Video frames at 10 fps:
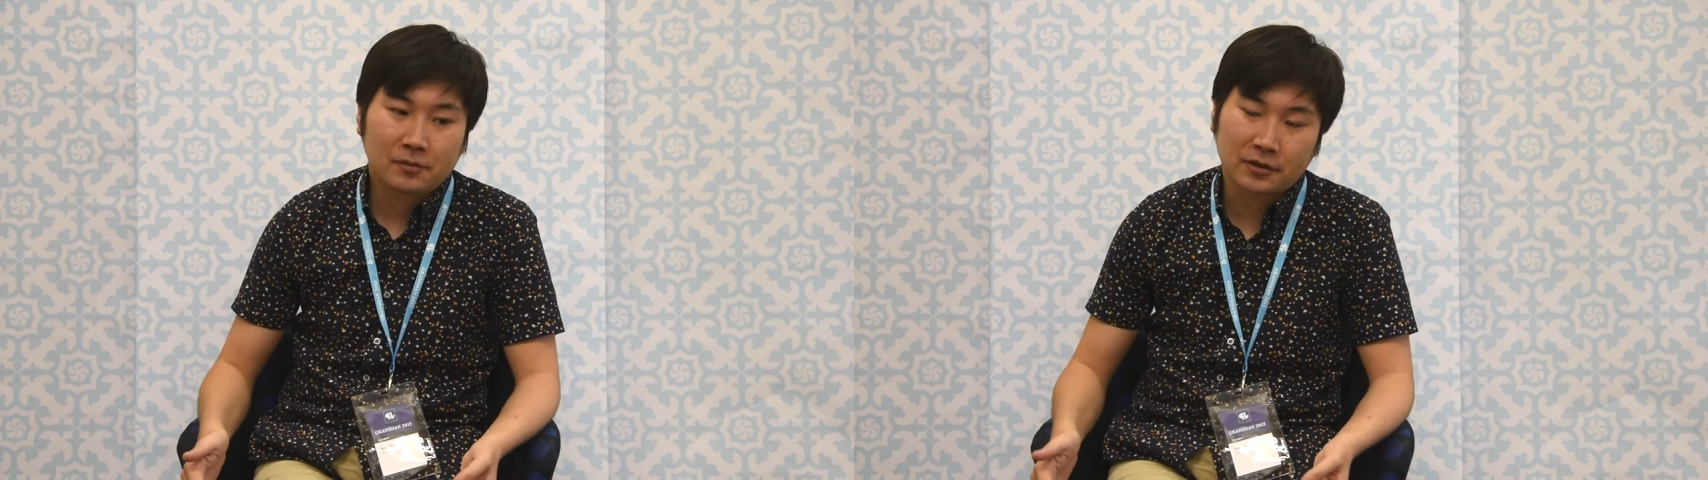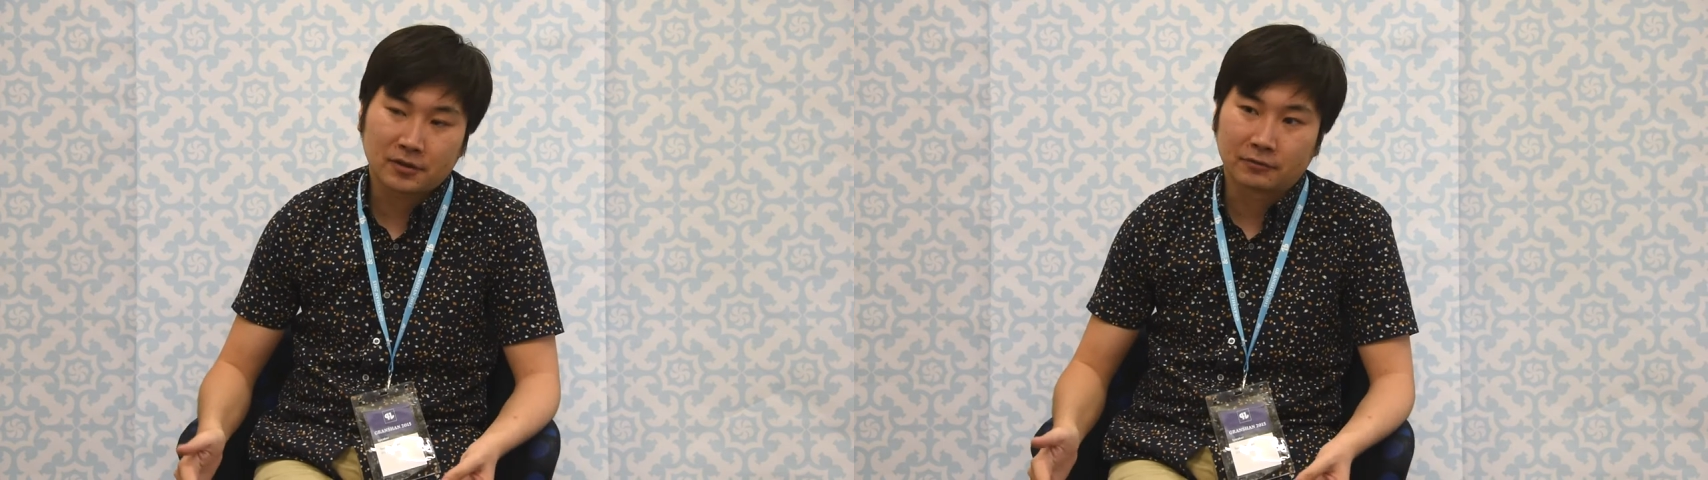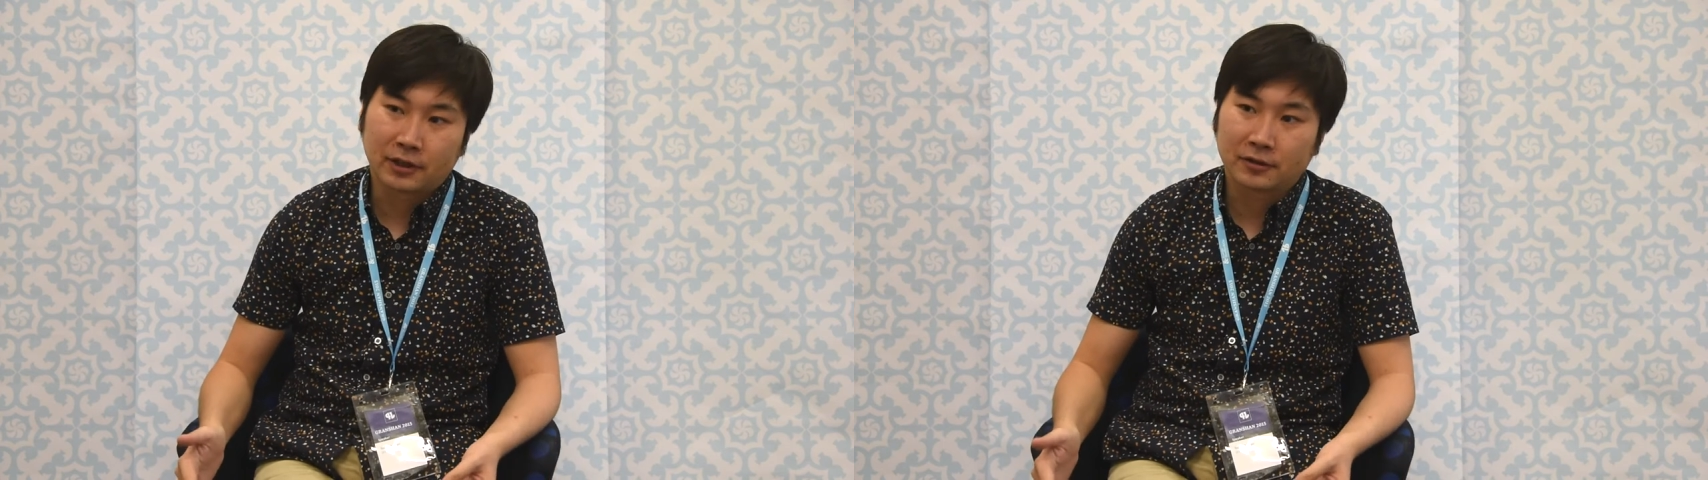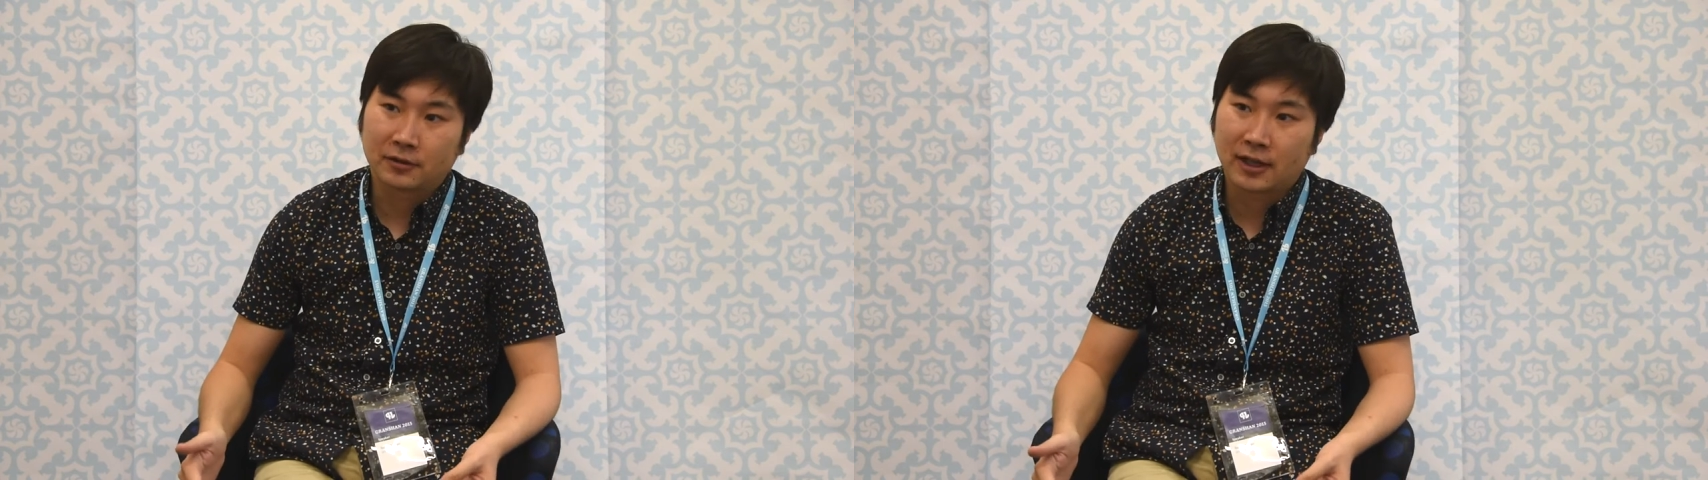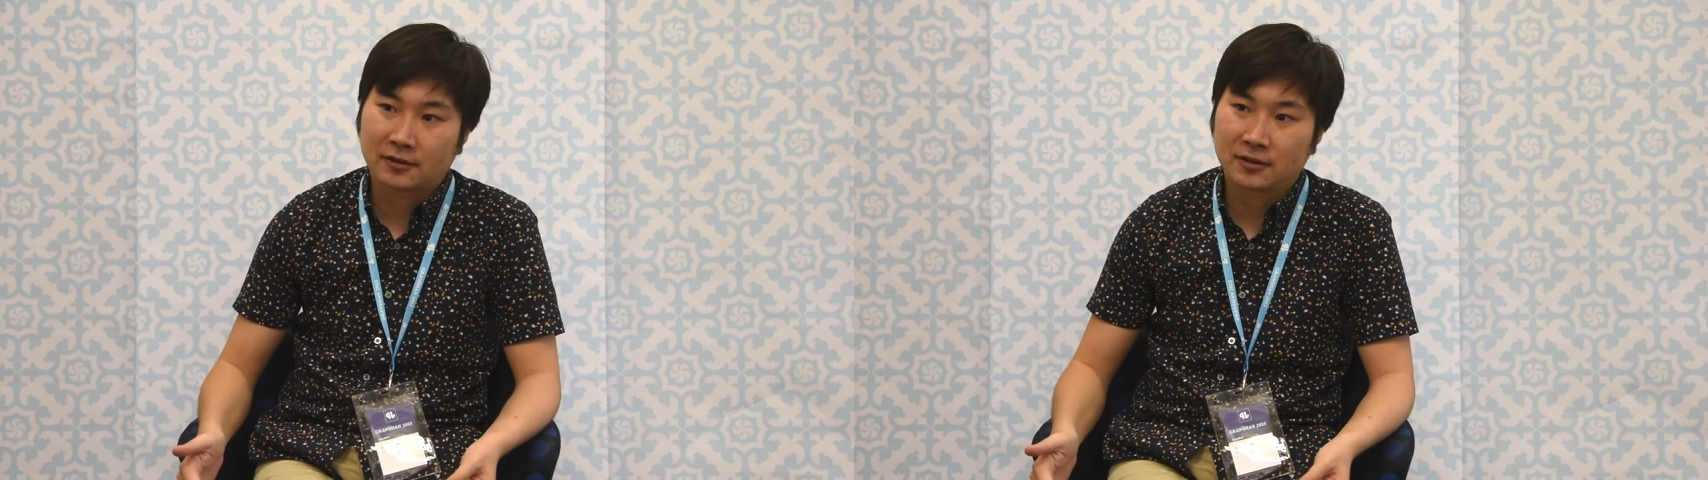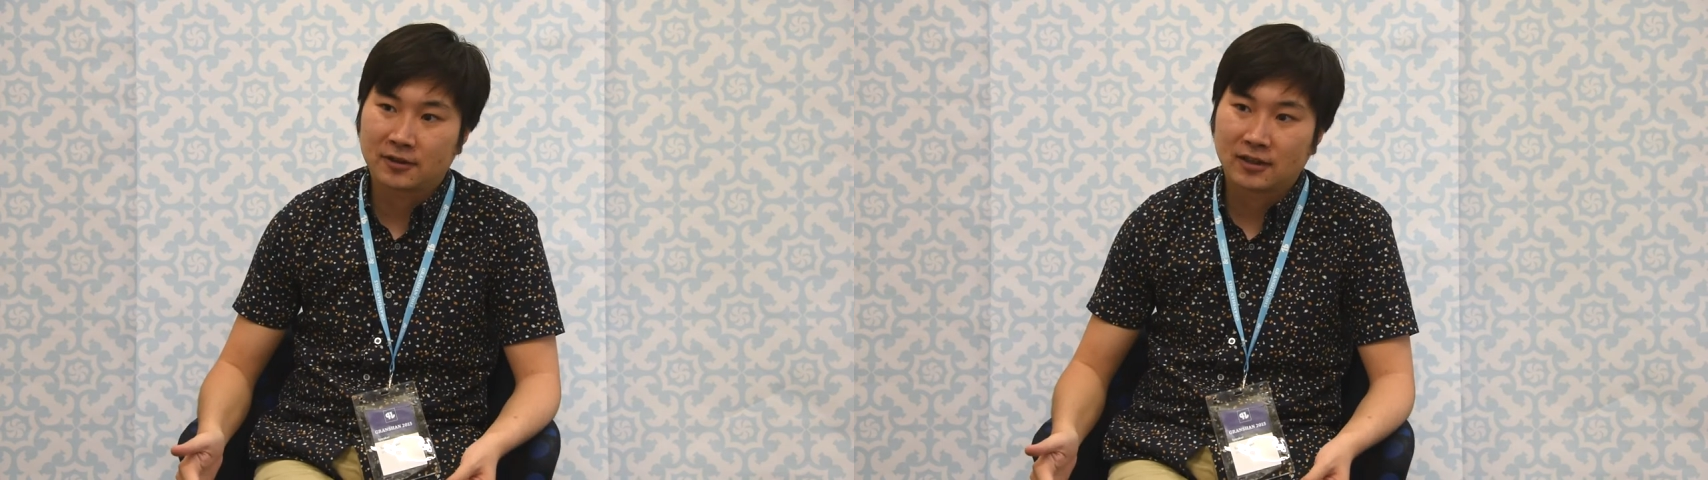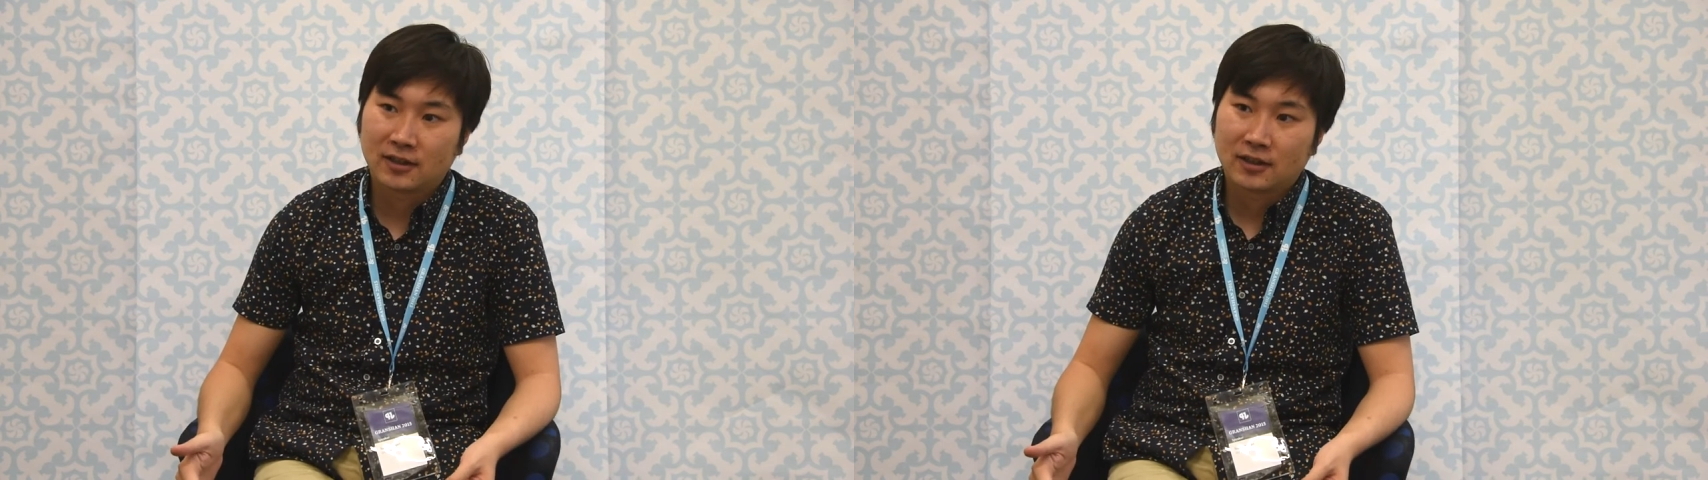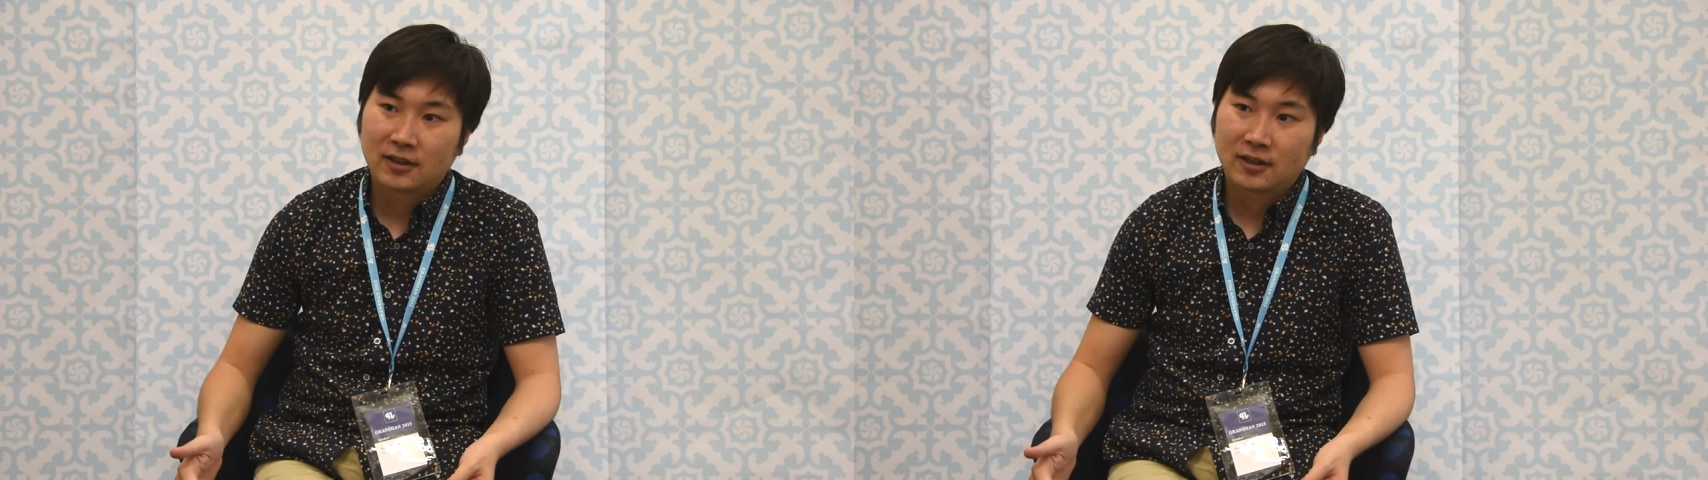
based around Latin.